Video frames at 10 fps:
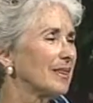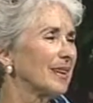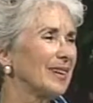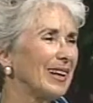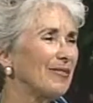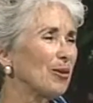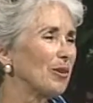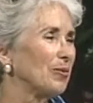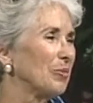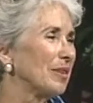that it never
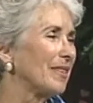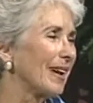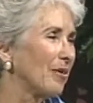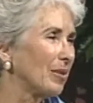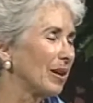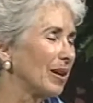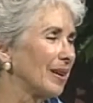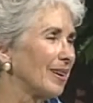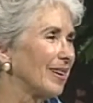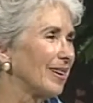would be that
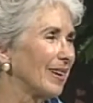way